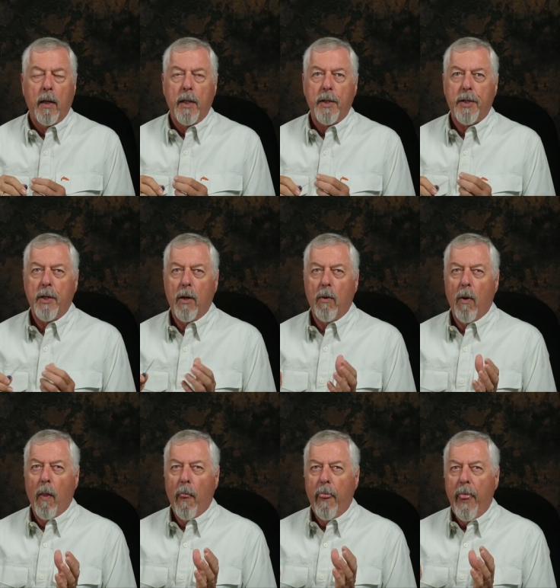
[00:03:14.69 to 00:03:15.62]
So
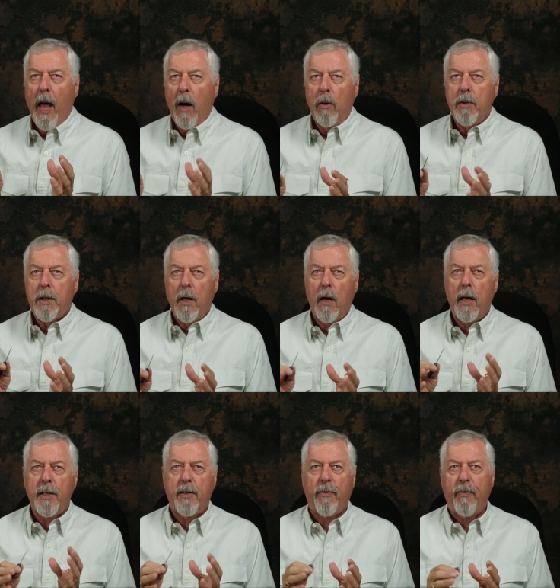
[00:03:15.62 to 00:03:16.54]
those
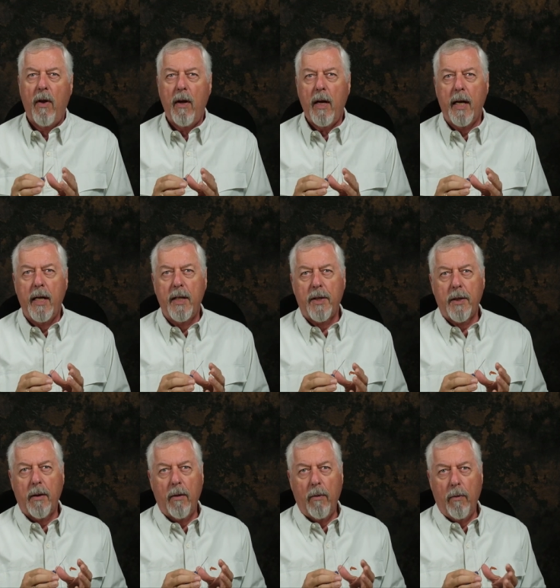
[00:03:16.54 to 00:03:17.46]
kinds of flies,
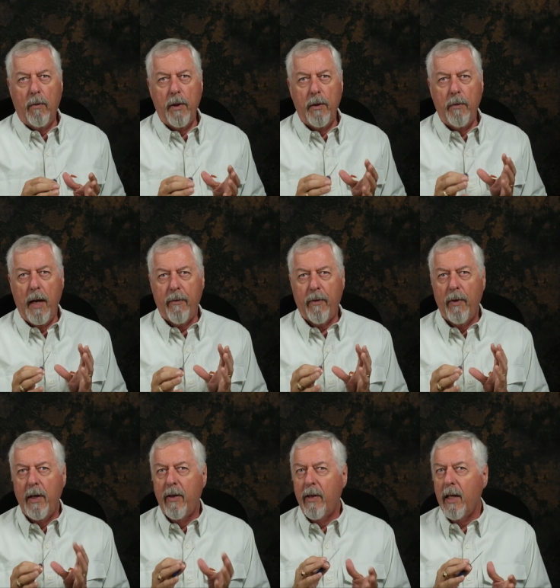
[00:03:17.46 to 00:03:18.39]
we have to
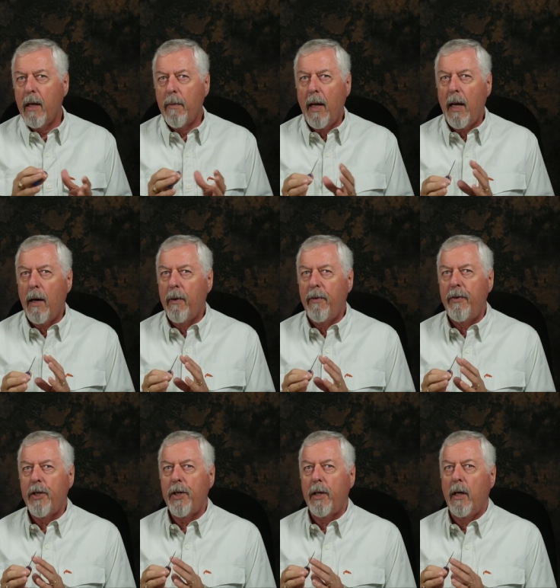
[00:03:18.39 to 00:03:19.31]
really think about how we're
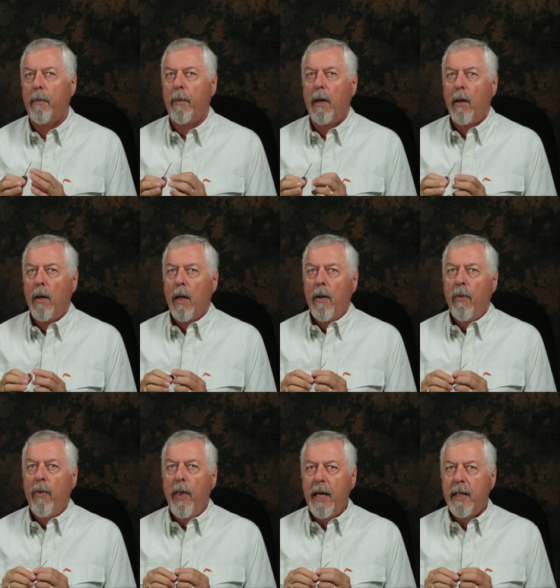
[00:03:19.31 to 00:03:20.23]
fishing them.
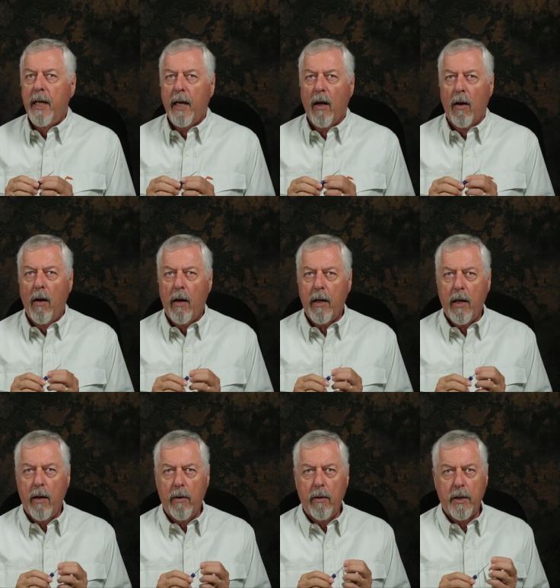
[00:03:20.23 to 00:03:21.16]
They take a lot of
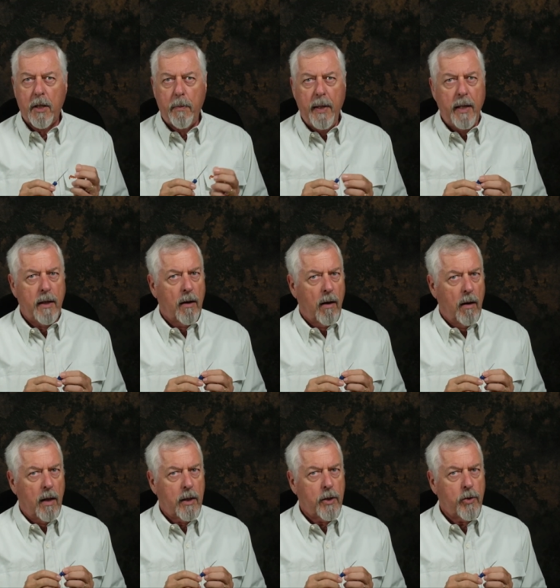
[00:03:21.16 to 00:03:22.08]
current speed and a
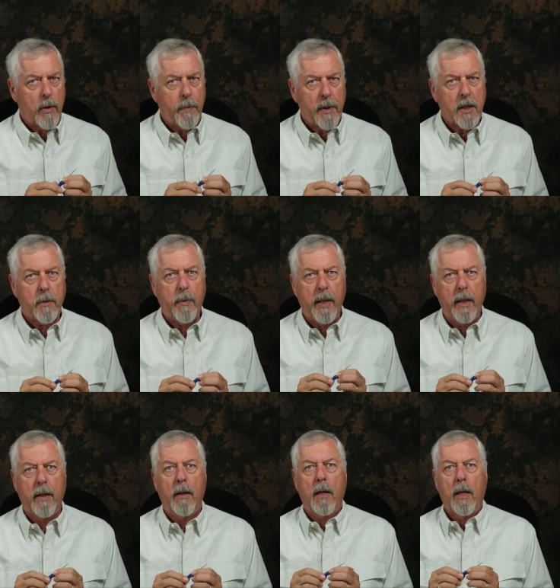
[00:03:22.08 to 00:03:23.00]
lot of stripping
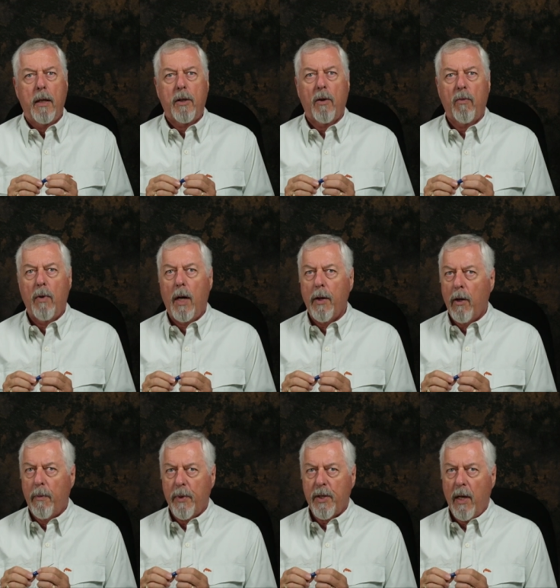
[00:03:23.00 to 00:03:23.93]
speed to run
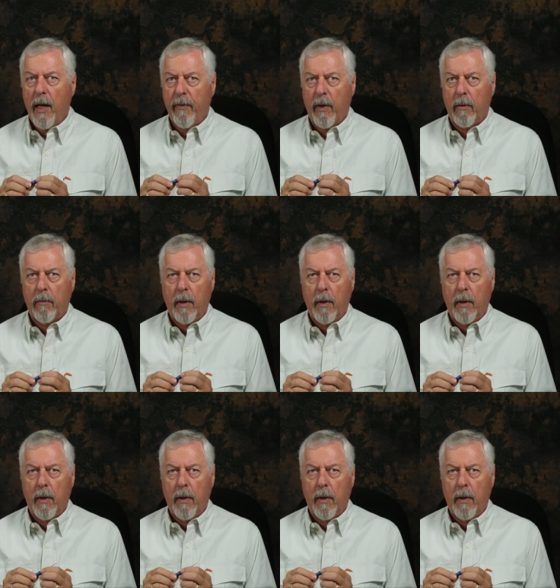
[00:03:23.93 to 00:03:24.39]
almost level.